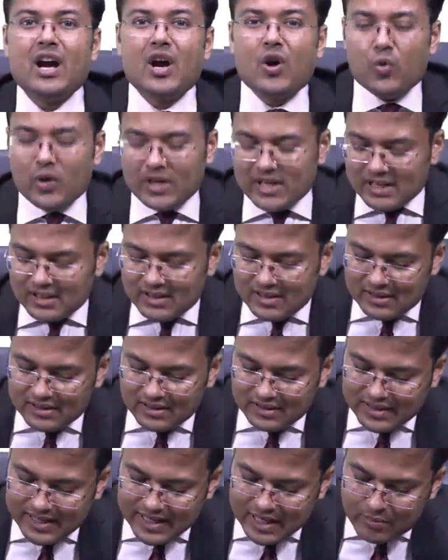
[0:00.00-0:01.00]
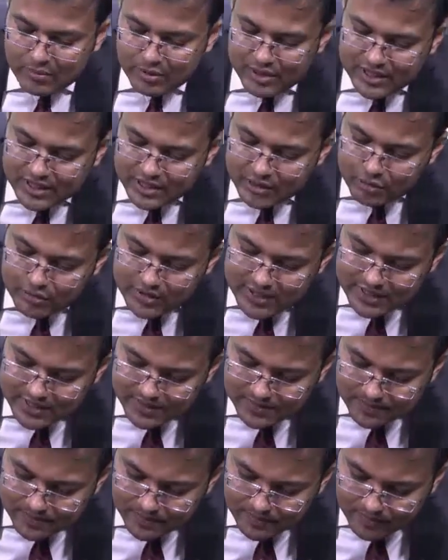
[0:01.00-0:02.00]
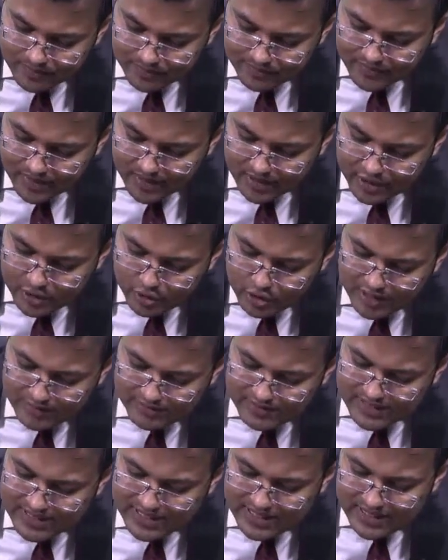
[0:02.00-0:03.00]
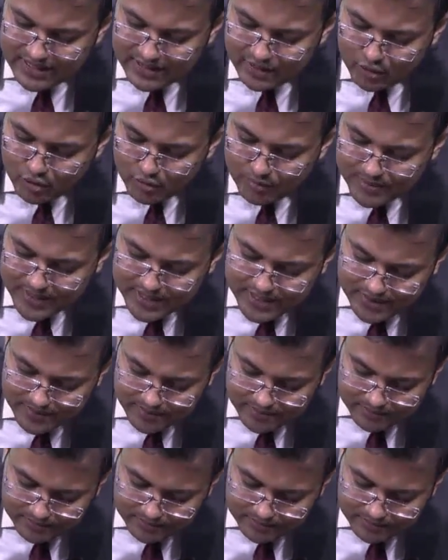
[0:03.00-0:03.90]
What are the therapeutic uses you have seen in OPD?